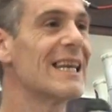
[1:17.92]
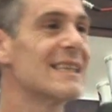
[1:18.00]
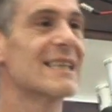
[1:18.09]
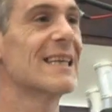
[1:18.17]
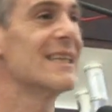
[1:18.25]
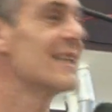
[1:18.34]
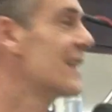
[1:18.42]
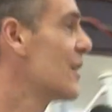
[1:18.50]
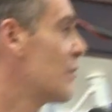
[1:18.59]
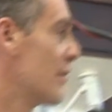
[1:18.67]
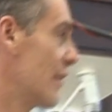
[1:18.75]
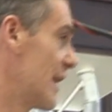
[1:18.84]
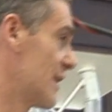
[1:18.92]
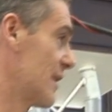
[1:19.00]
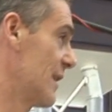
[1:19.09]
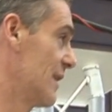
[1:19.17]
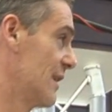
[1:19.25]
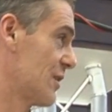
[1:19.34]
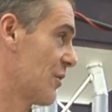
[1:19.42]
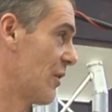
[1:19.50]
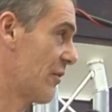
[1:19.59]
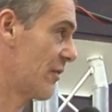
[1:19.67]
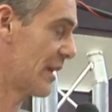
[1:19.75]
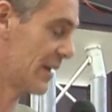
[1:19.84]
entity to deal with, actually. He's
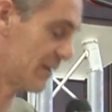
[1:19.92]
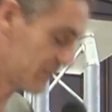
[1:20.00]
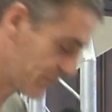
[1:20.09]
quite funny.